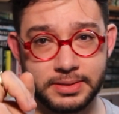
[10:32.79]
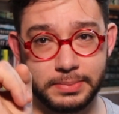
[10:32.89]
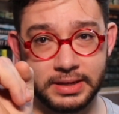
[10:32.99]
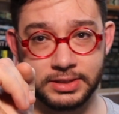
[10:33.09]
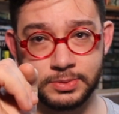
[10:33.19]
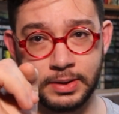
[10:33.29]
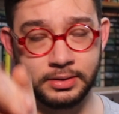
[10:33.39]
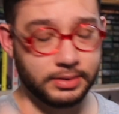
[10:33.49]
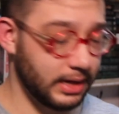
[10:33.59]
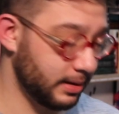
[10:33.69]
Pinky
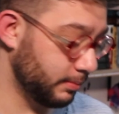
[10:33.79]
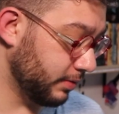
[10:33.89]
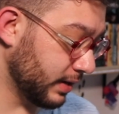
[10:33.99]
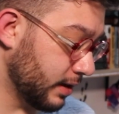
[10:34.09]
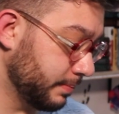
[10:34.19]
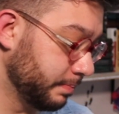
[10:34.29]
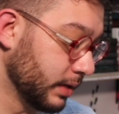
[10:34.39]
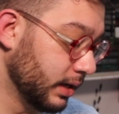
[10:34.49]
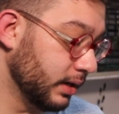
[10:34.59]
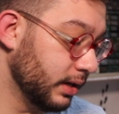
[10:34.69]
swear? Okay, moving on.
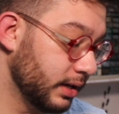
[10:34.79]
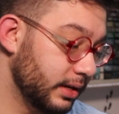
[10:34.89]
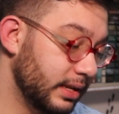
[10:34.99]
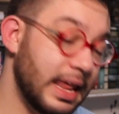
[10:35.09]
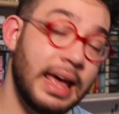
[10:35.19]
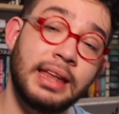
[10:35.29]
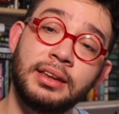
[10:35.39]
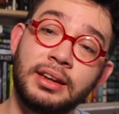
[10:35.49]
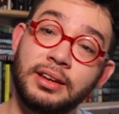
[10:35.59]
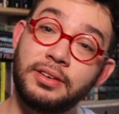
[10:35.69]
And
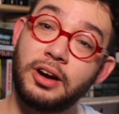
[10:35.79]
then